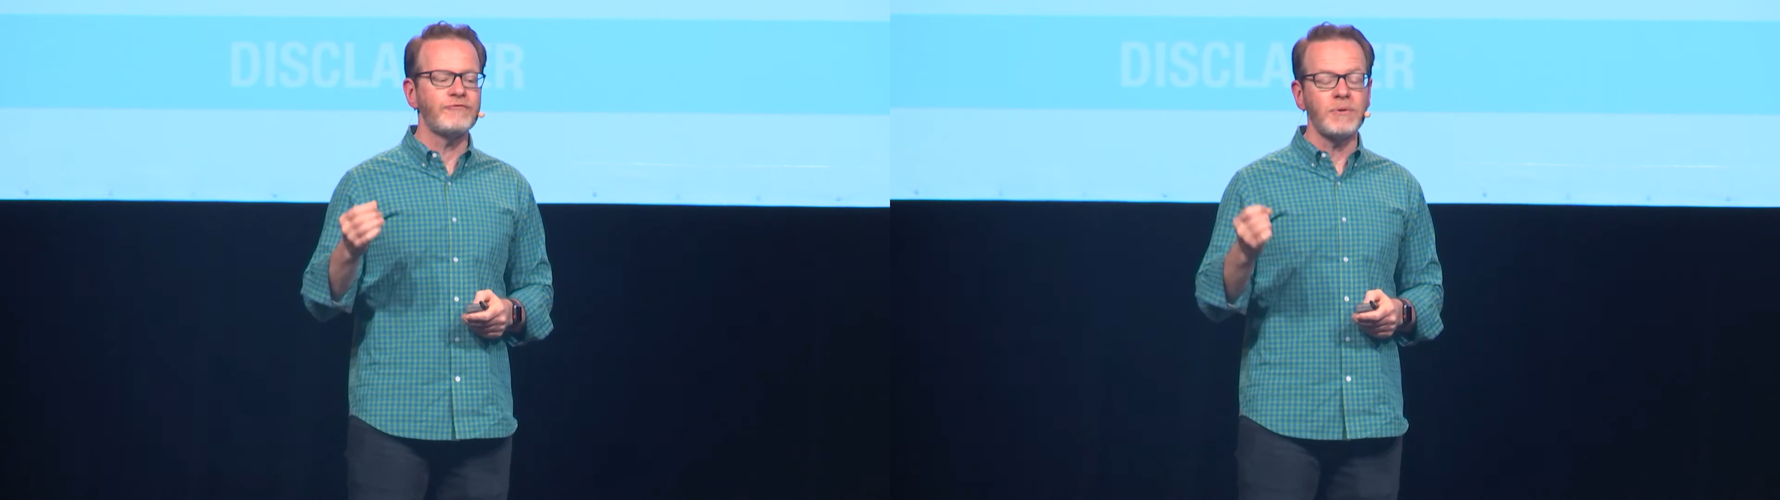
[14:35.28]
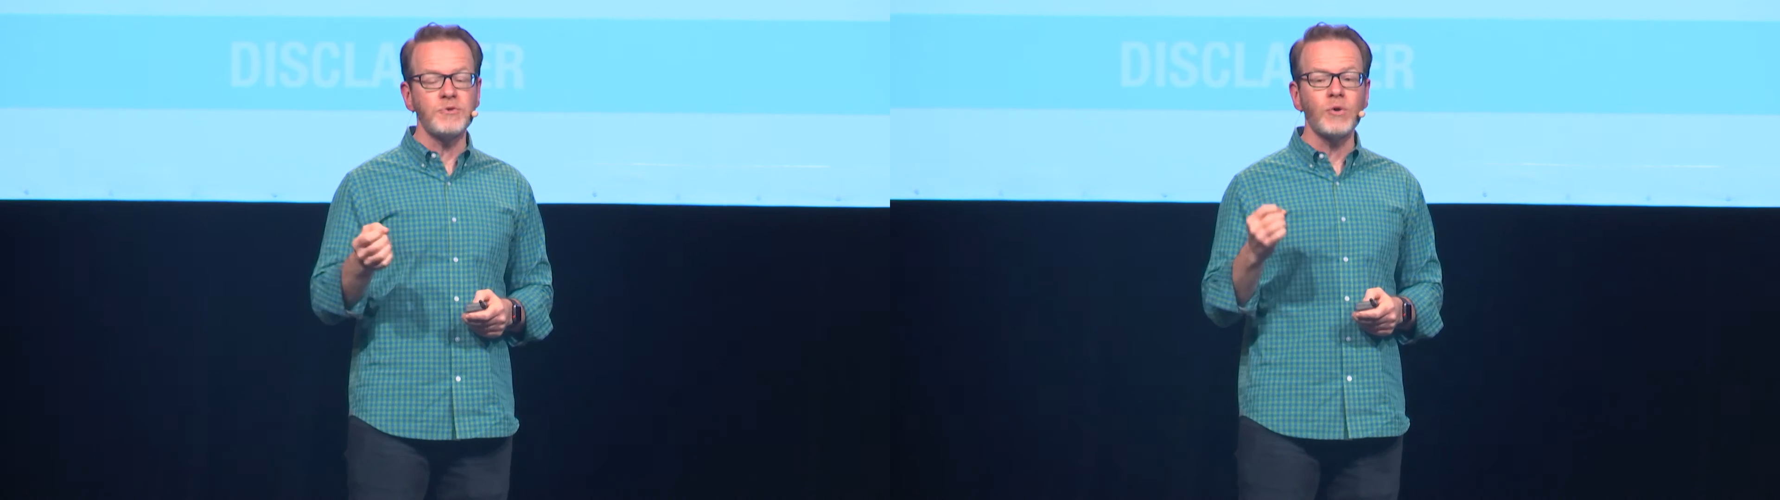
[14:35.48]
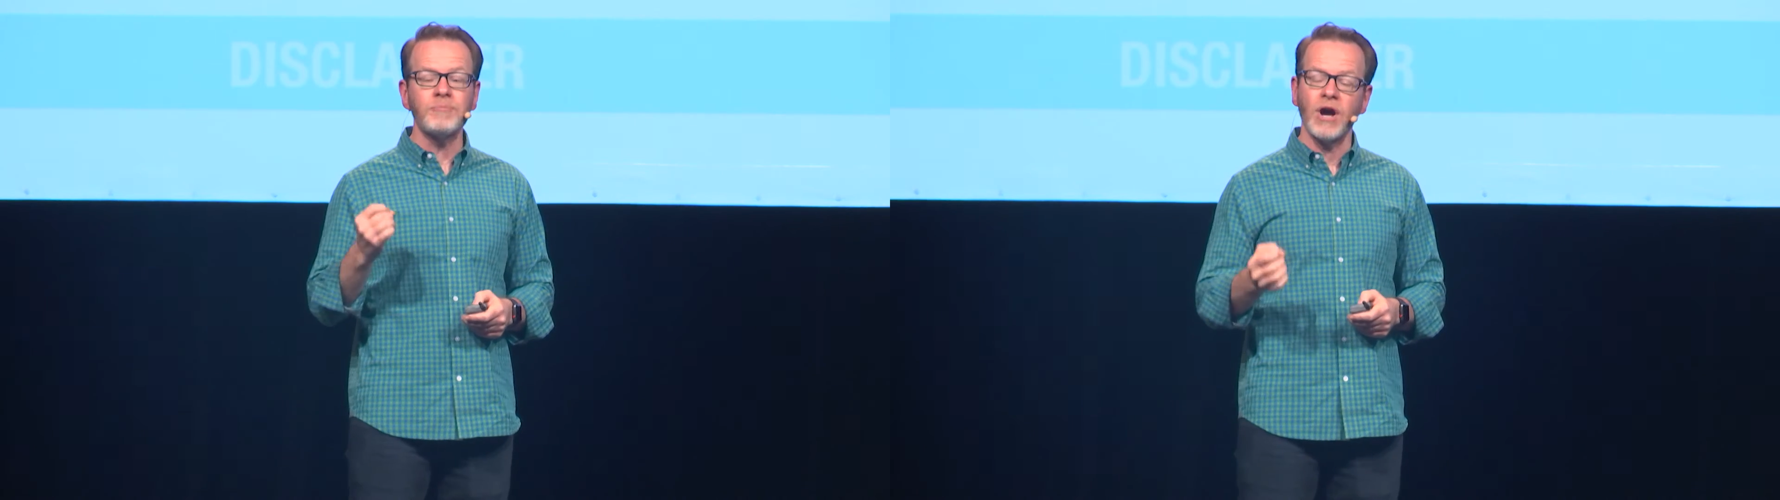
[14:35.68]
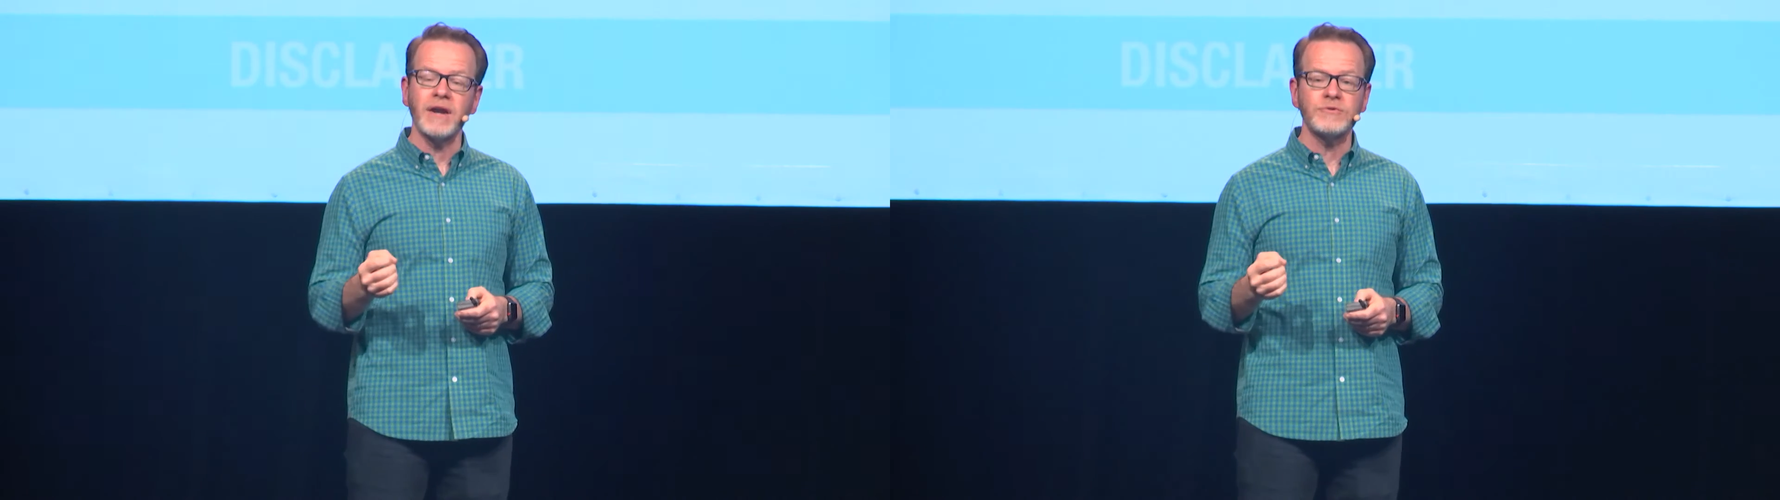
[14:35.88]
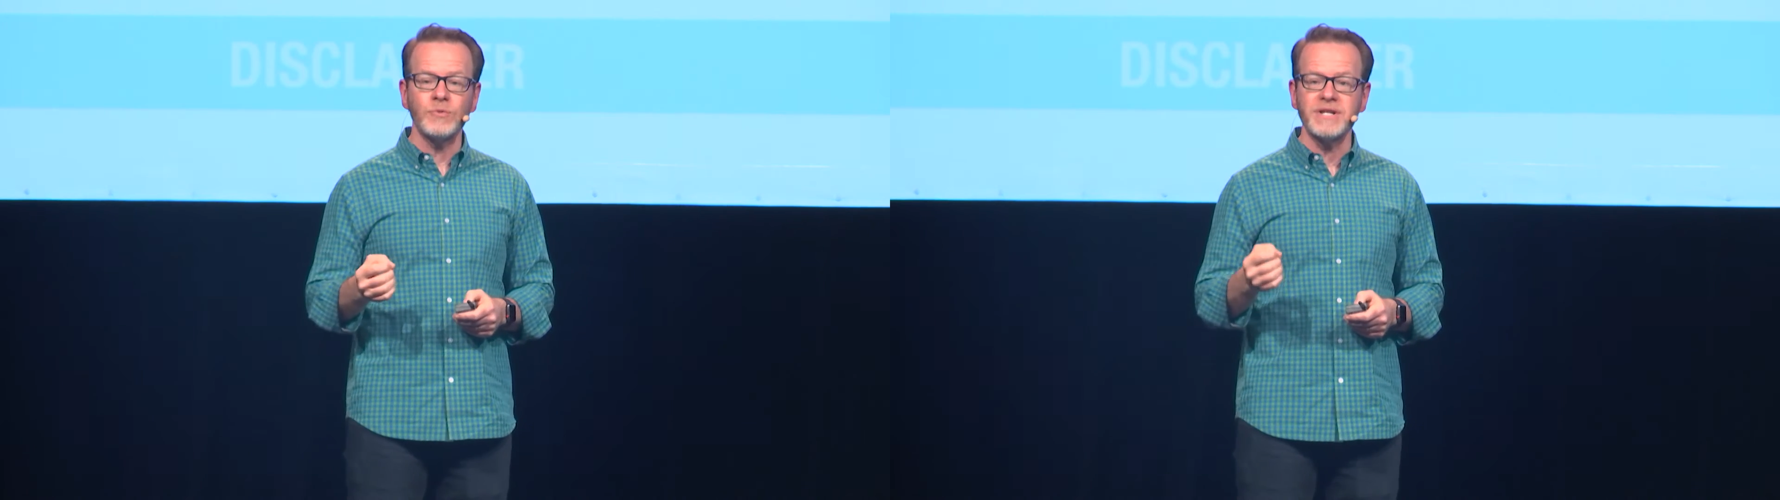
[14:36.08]
from your
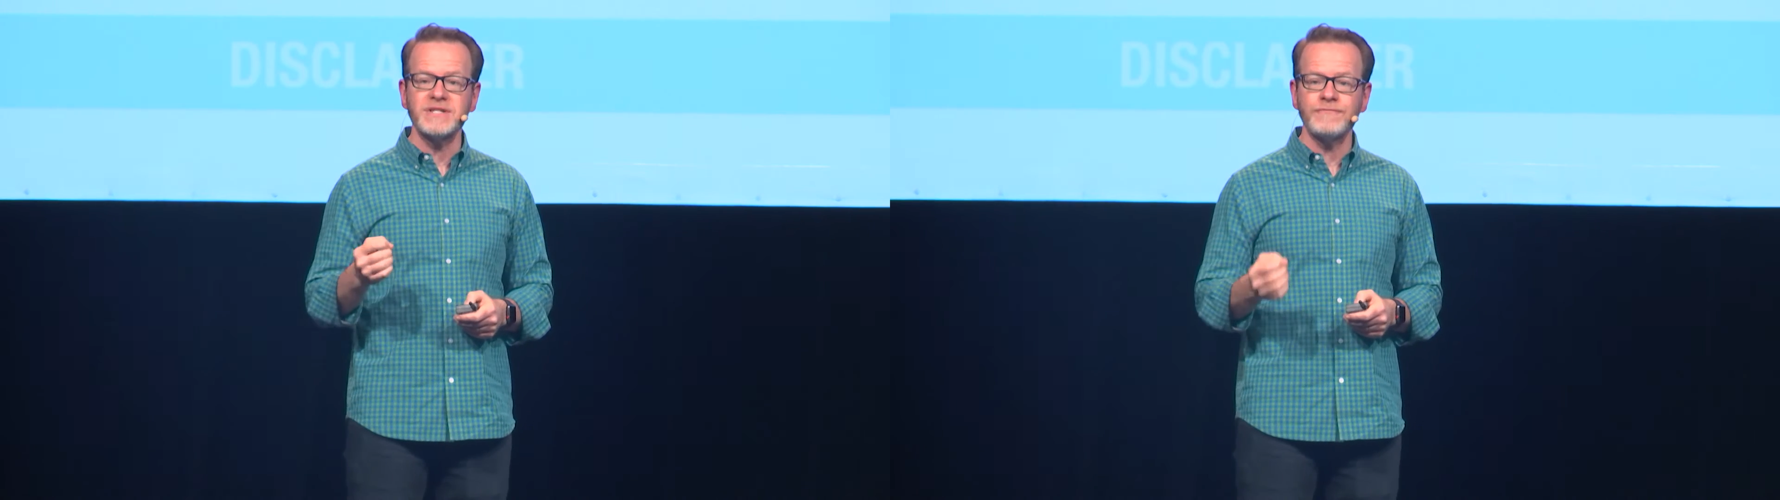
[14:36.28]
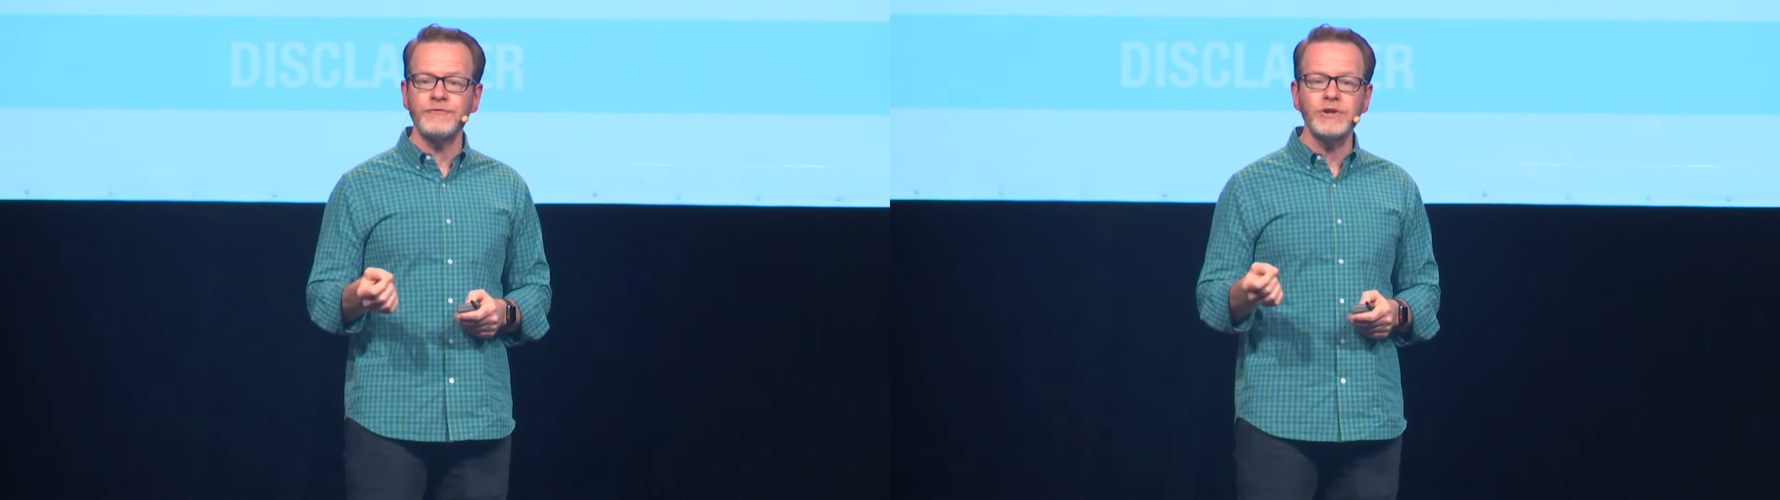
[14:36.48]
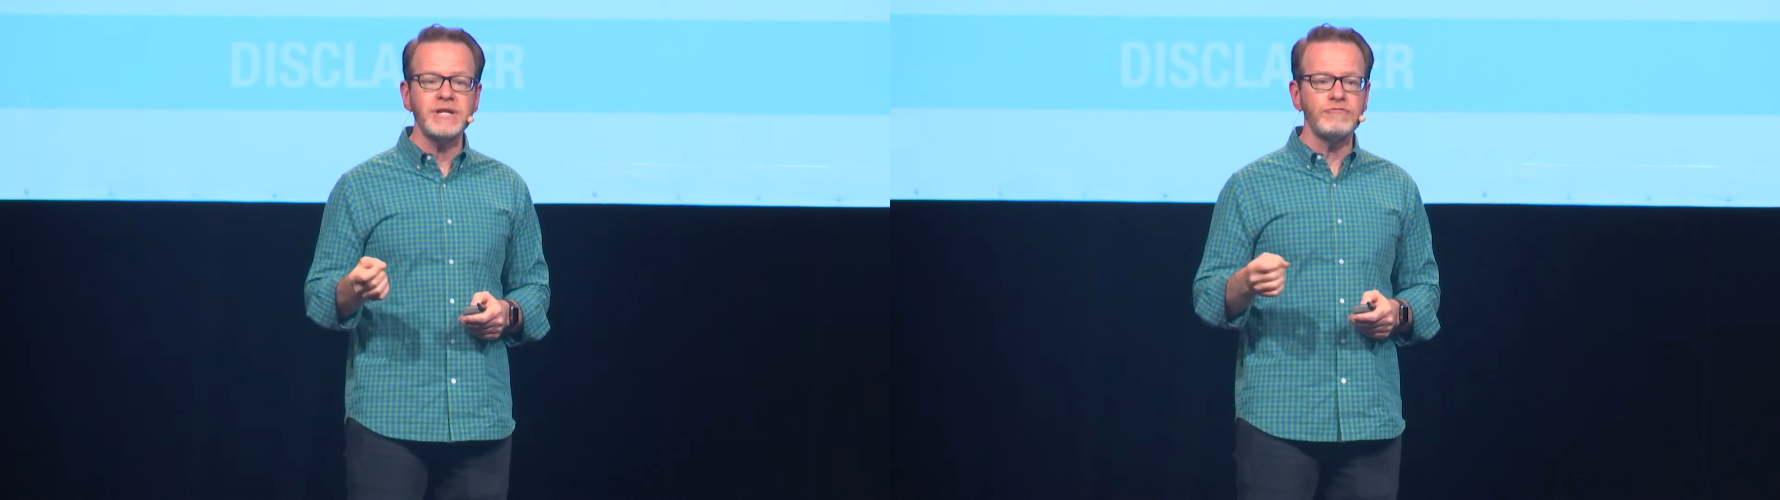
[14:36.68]
product when it's fully